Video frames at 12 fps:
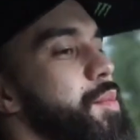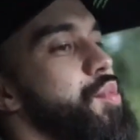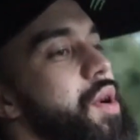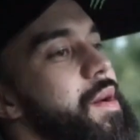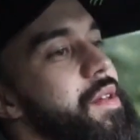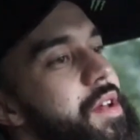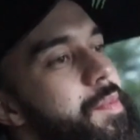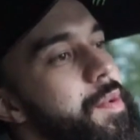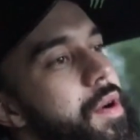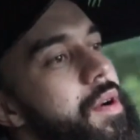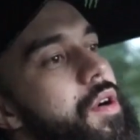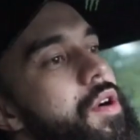Probably gonna
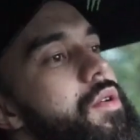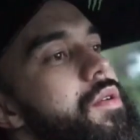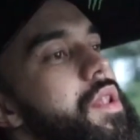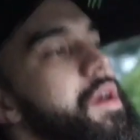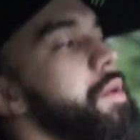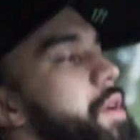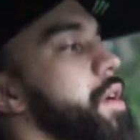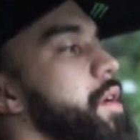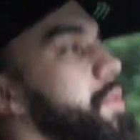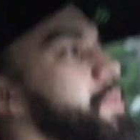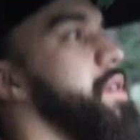put, oh, there we go,